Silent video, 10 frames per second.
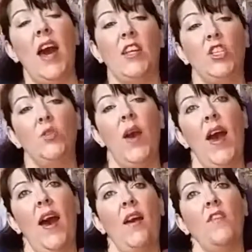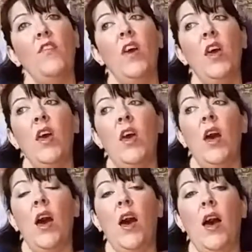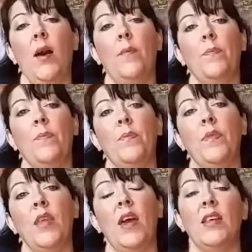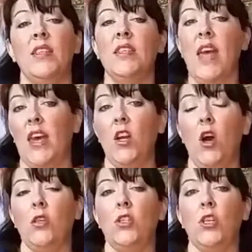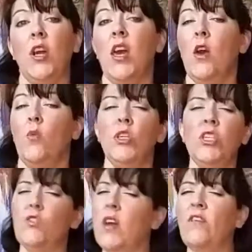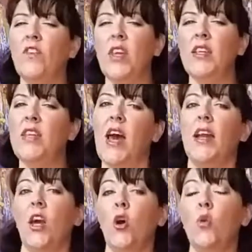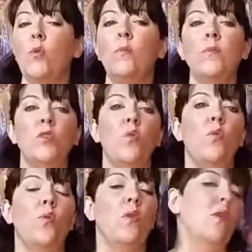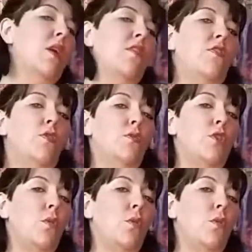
I do have a second altar, which is great for like tiny homes, or if you